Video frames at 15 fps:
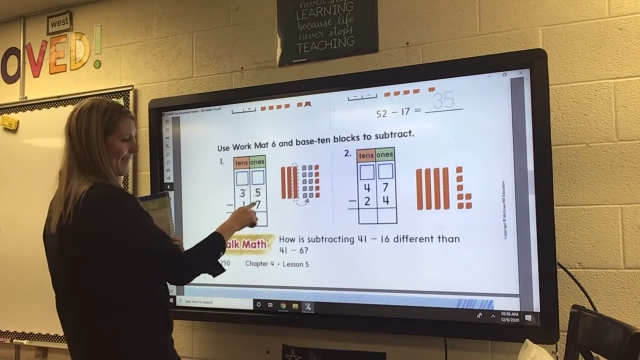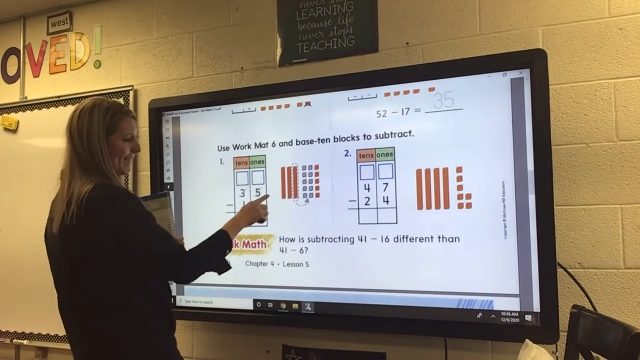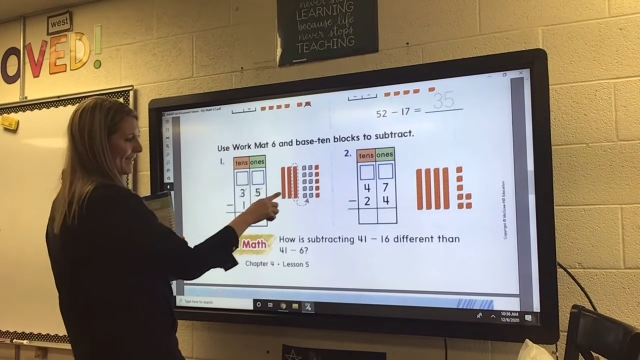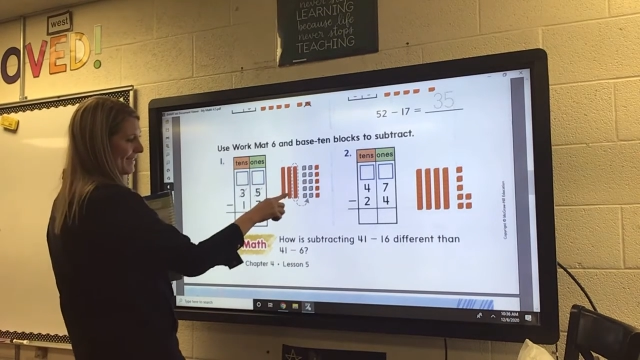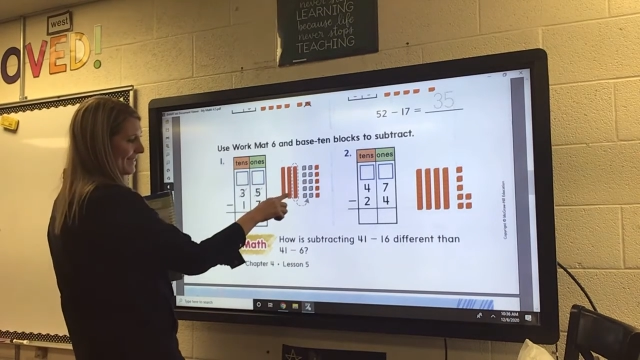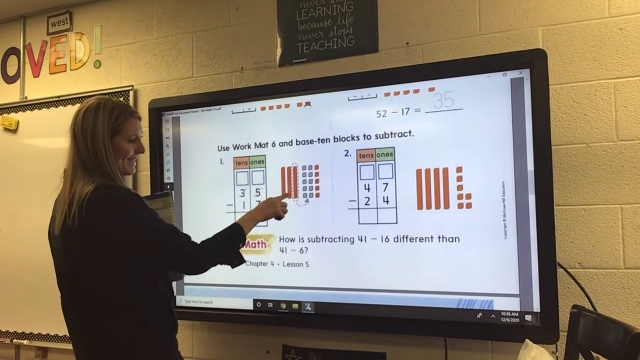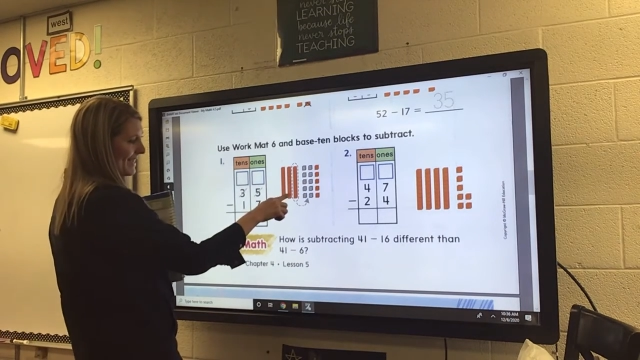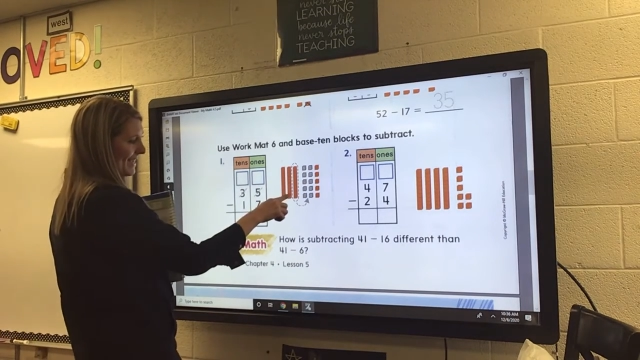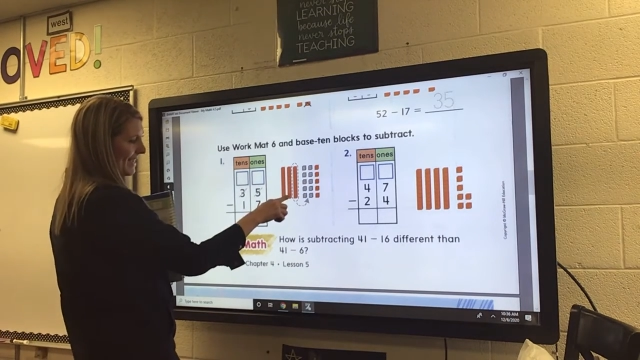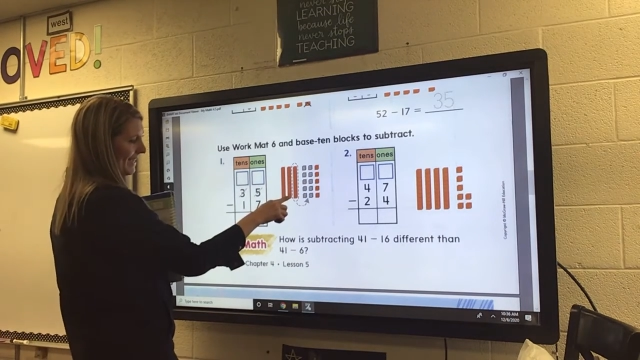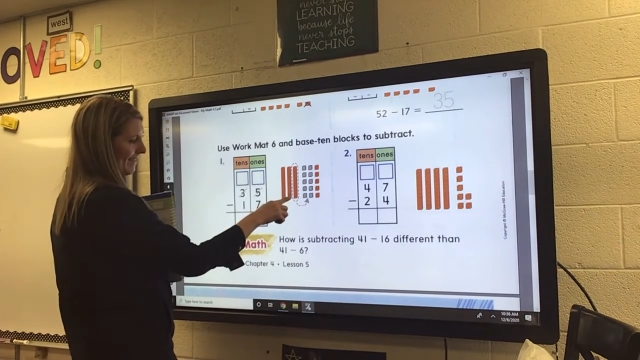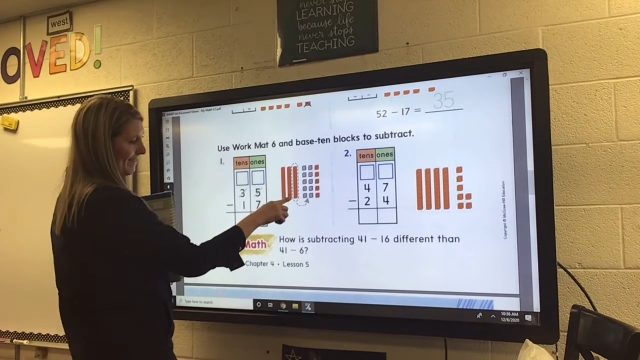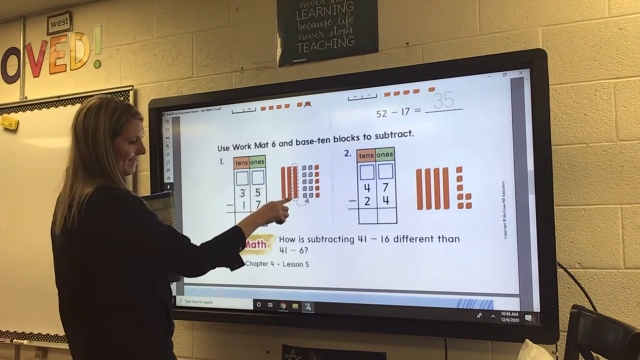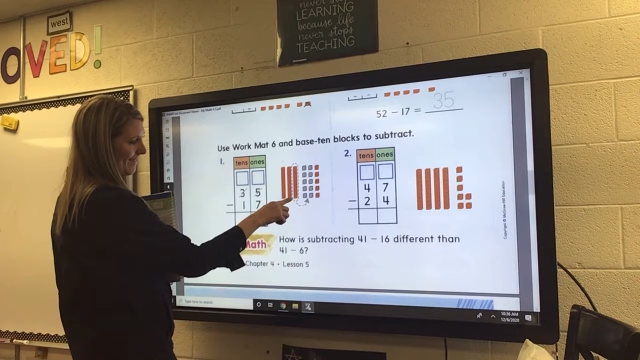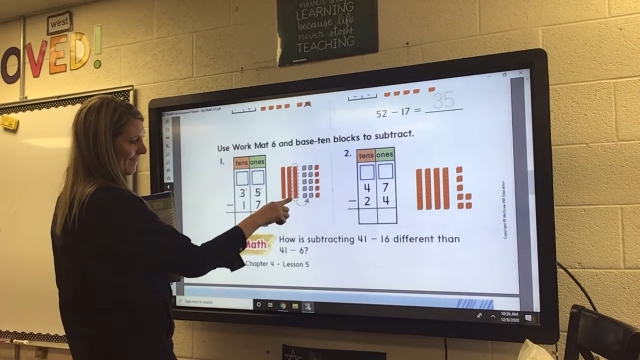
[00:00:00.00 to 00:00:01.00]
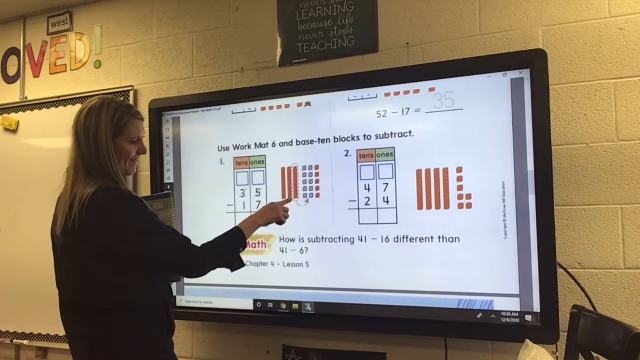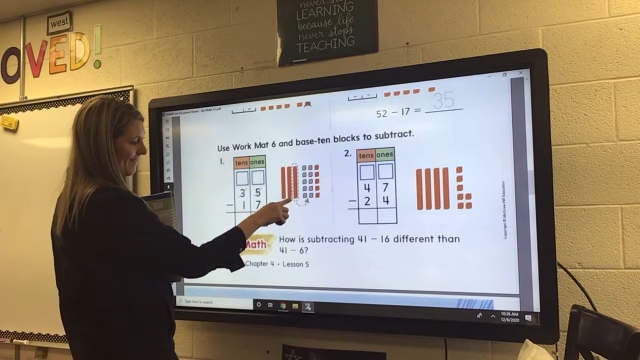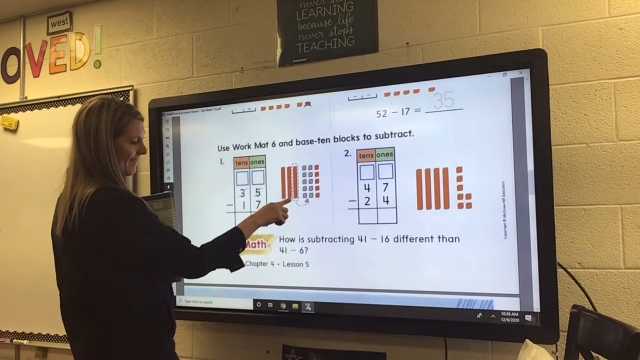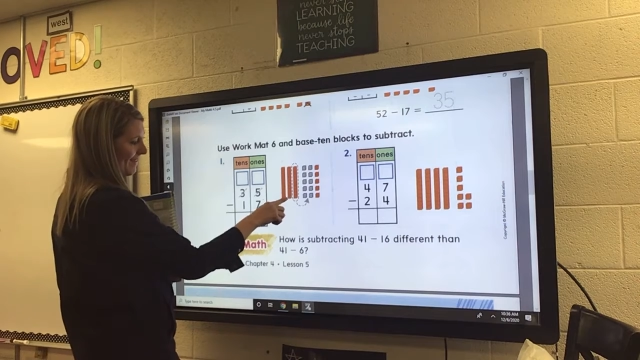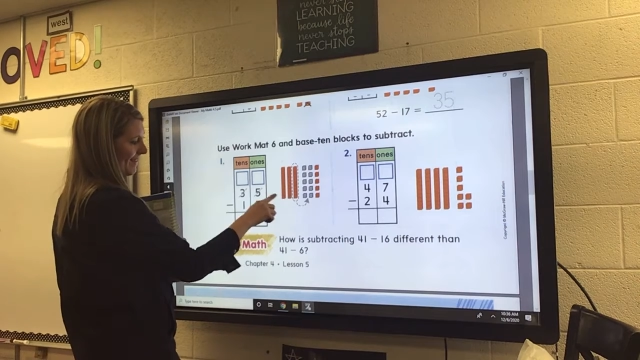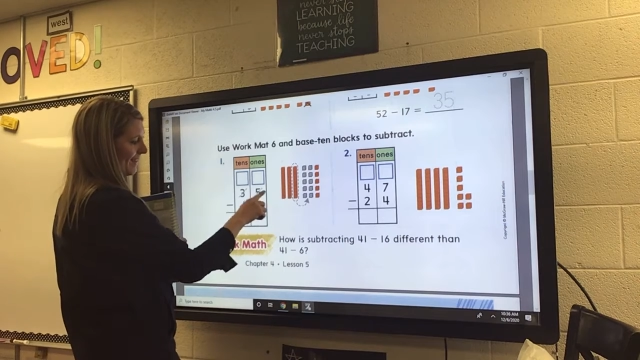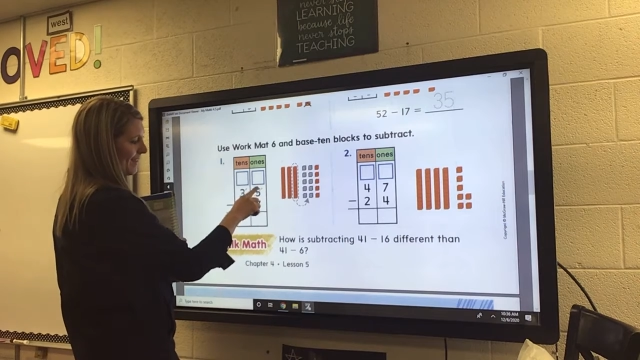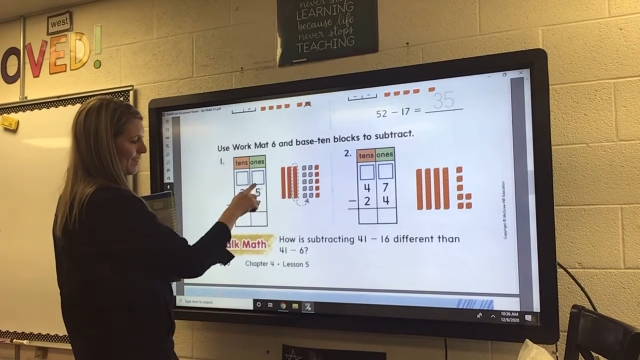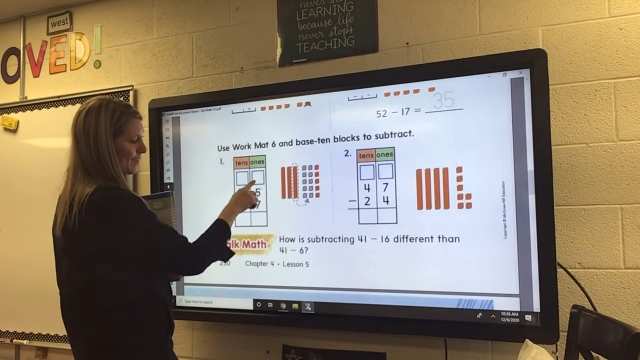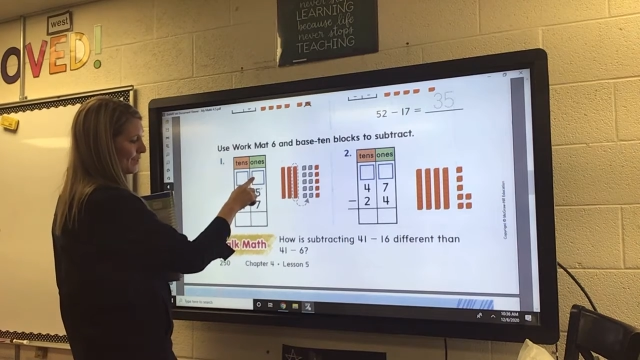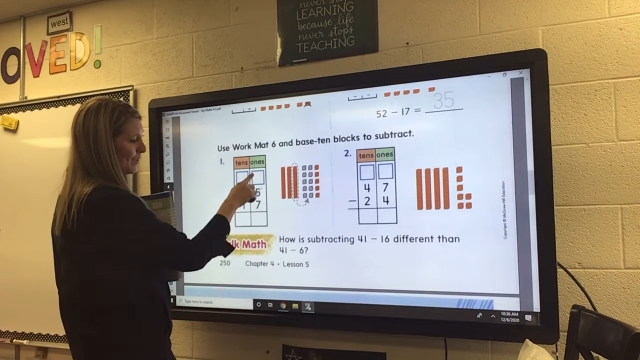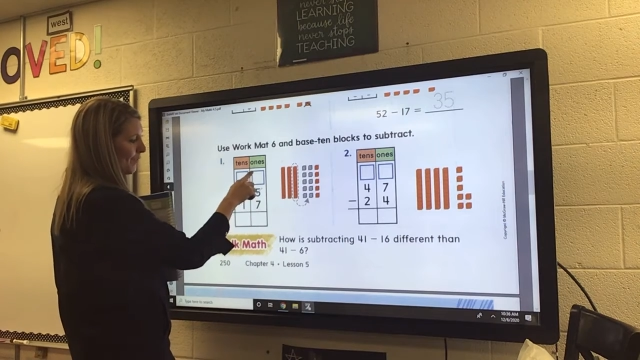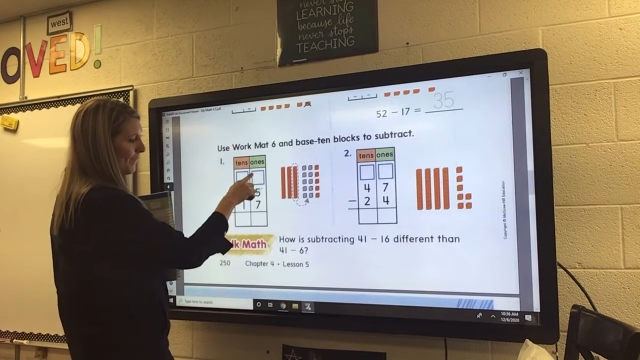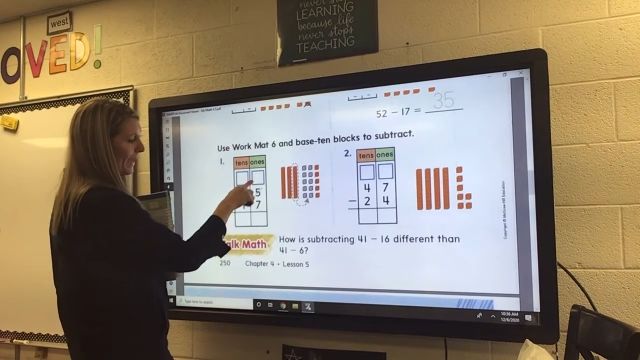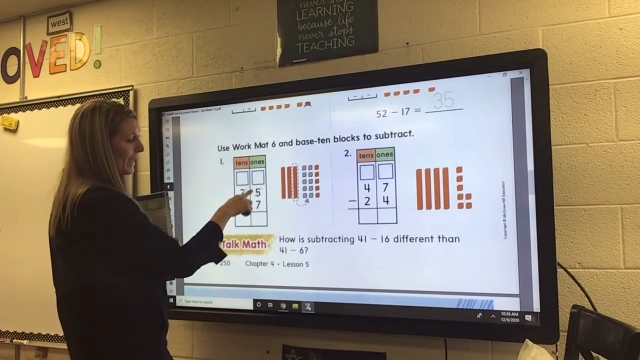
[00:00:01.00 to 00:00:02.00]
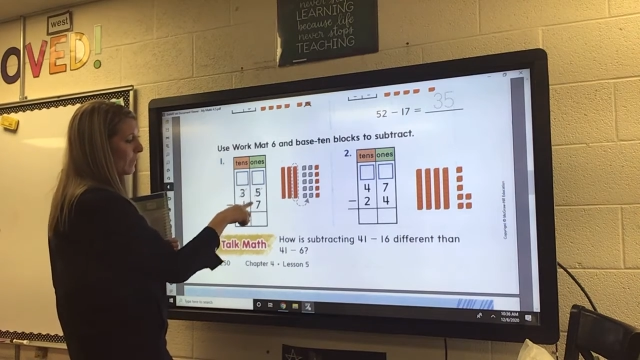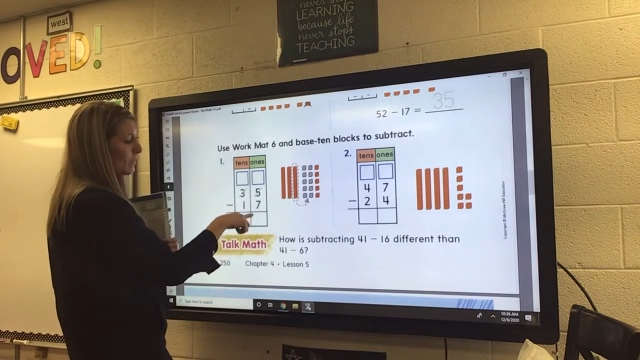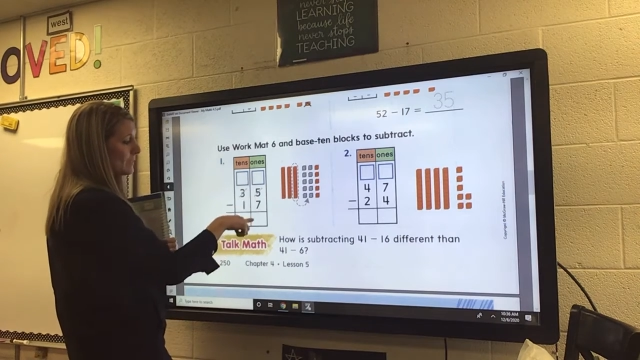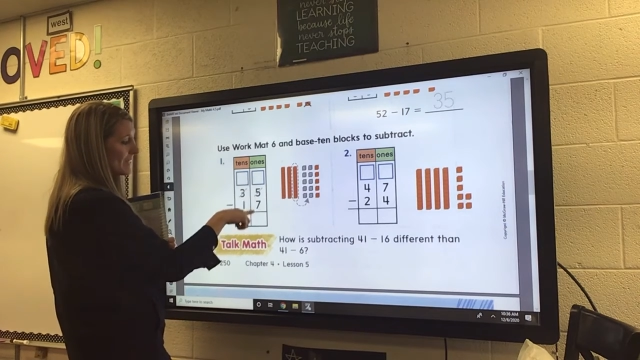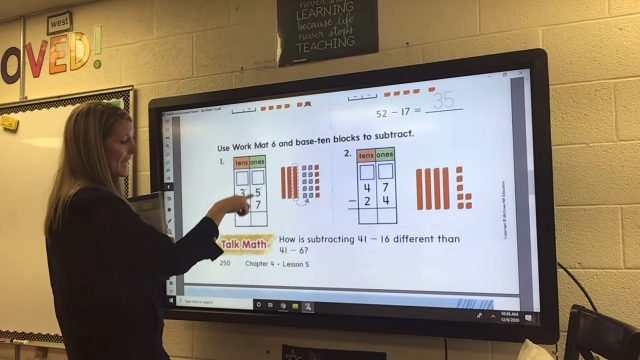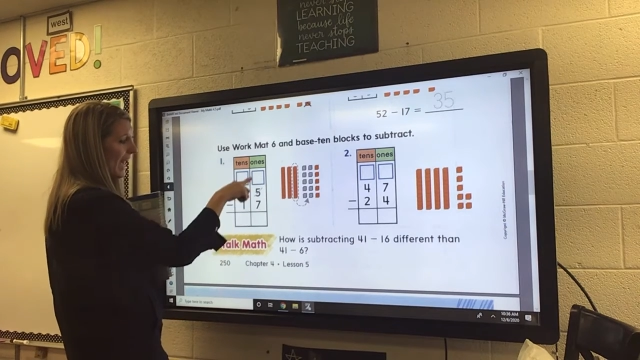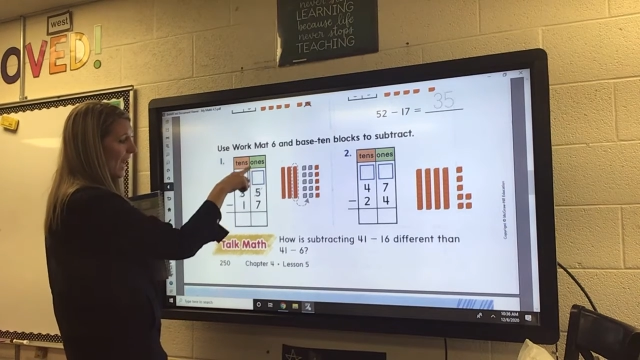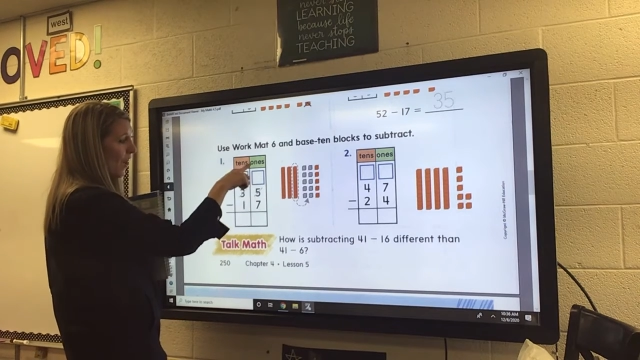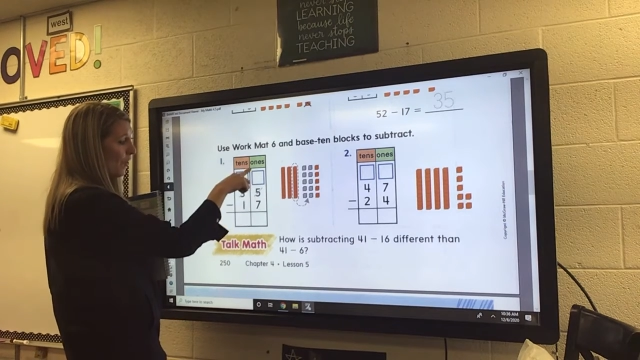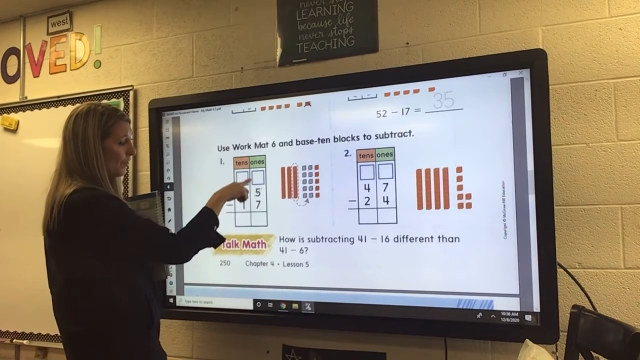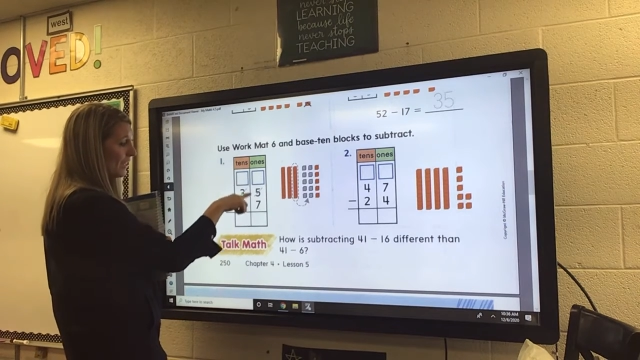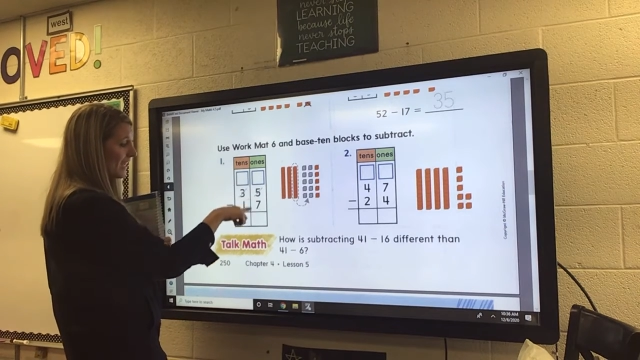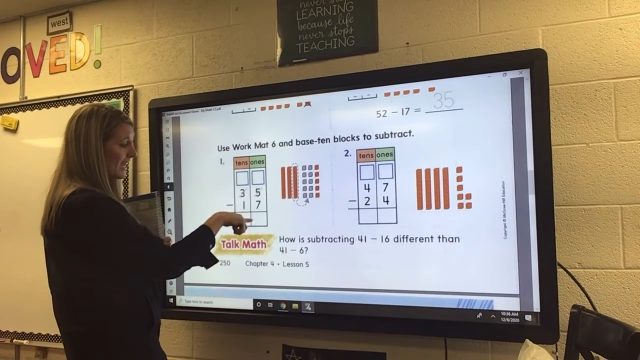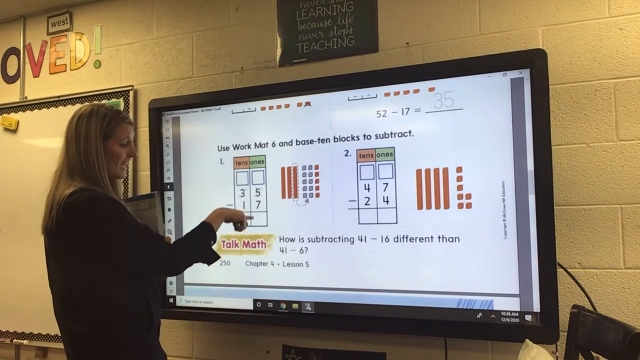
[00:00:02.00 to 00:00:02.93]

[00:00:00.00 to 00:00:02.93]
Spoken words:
17. So if I go down